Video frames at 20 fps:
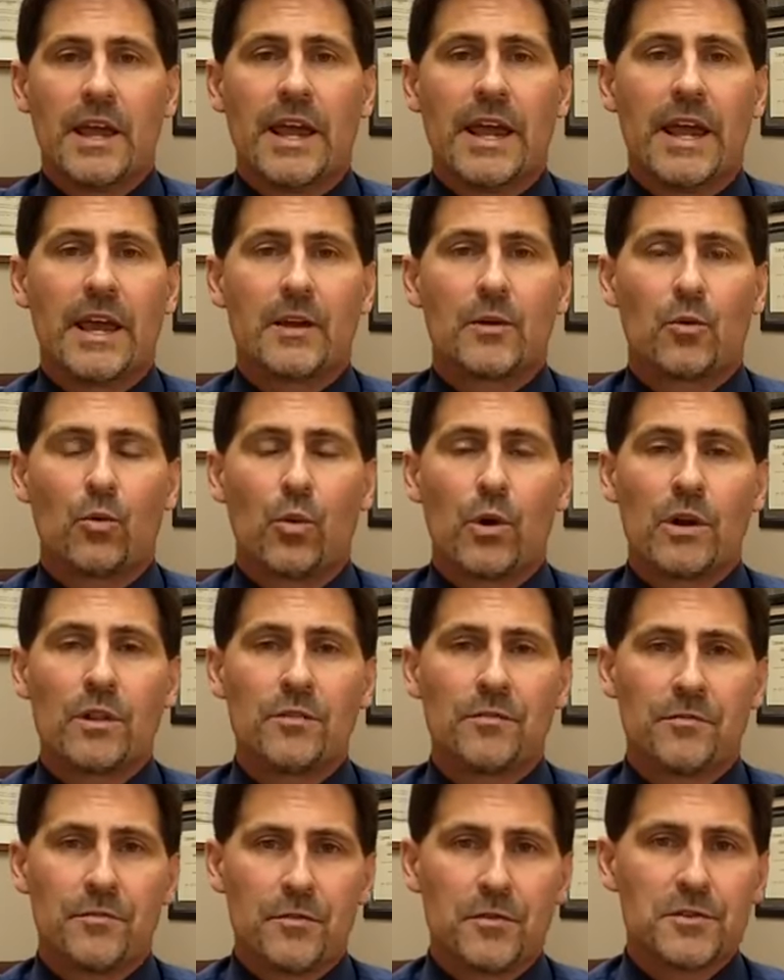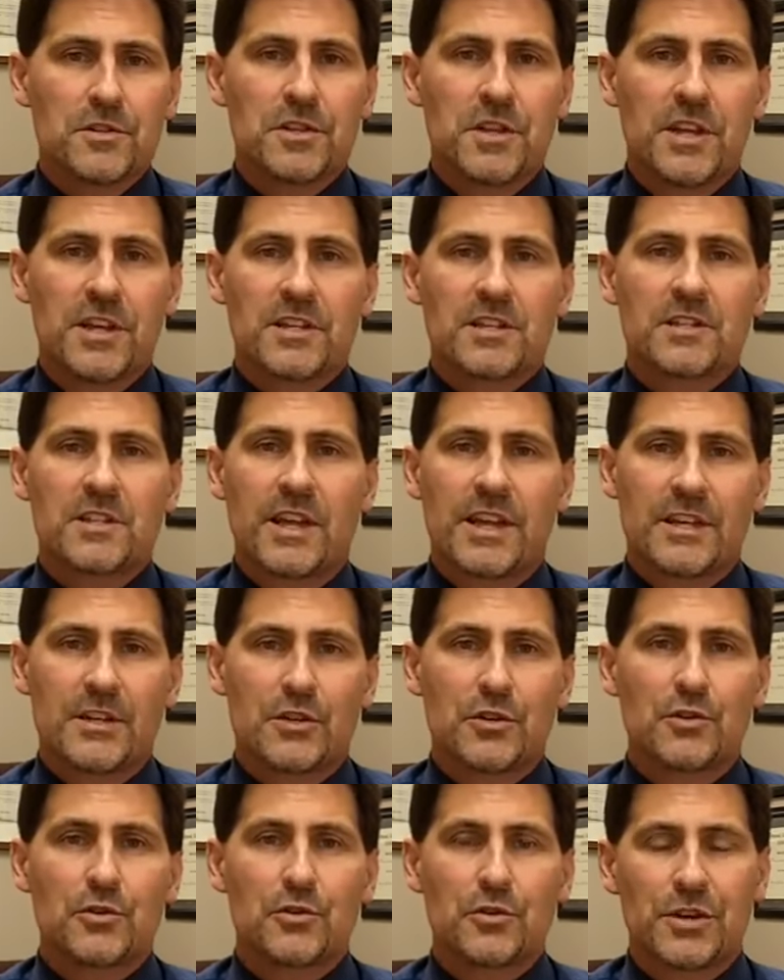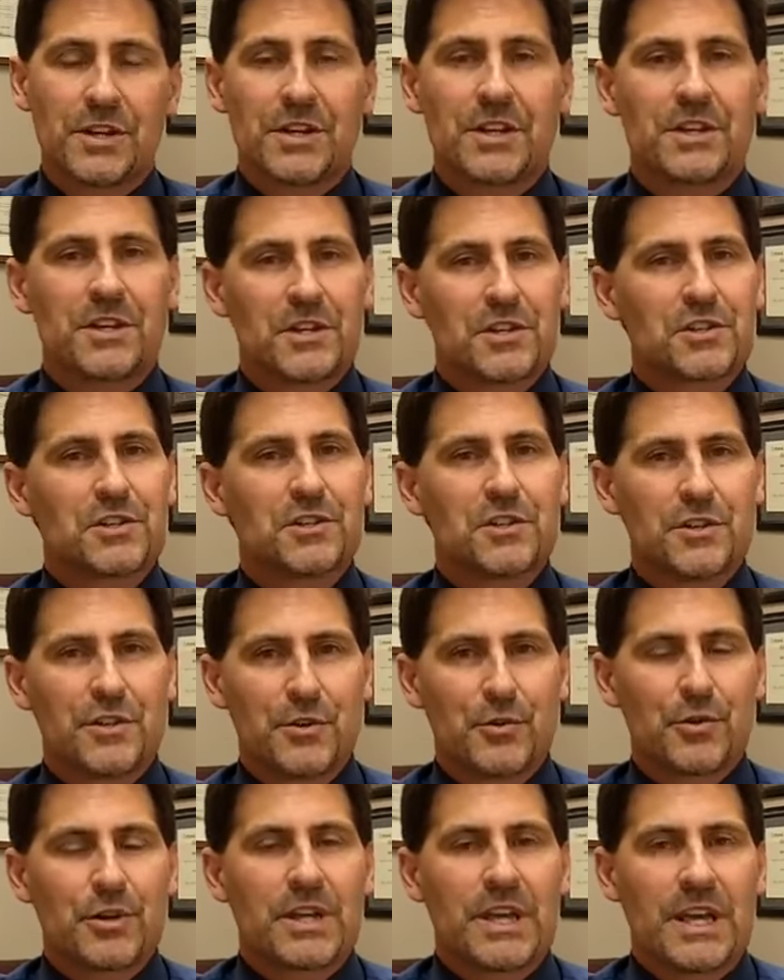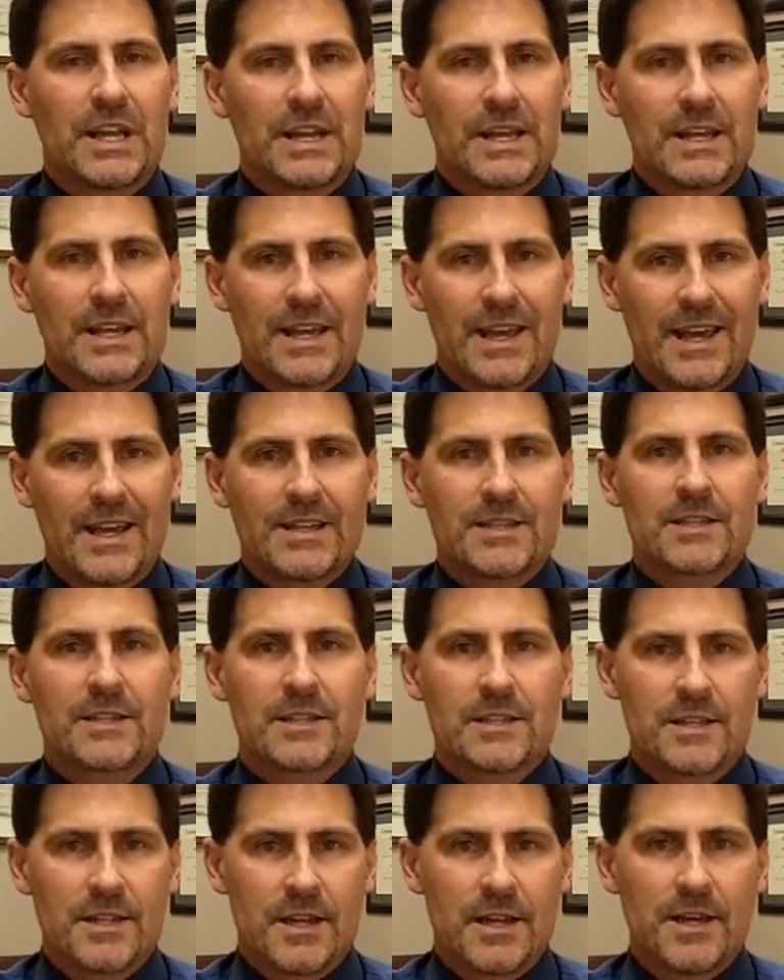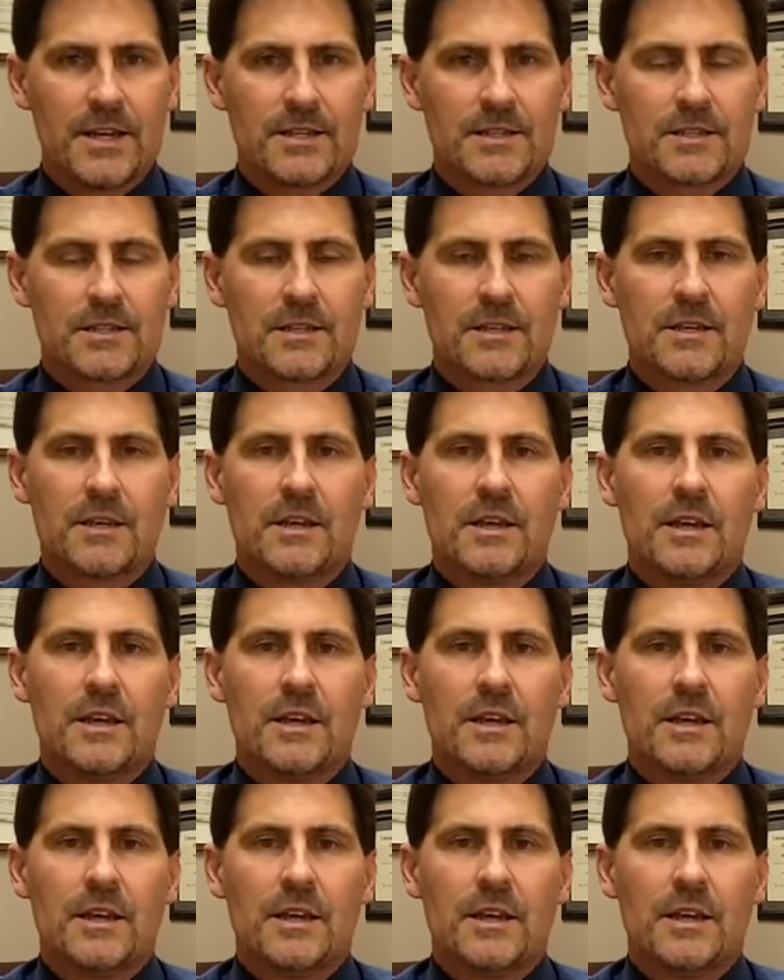And one of the first tests I do, in addition to the organic acid test,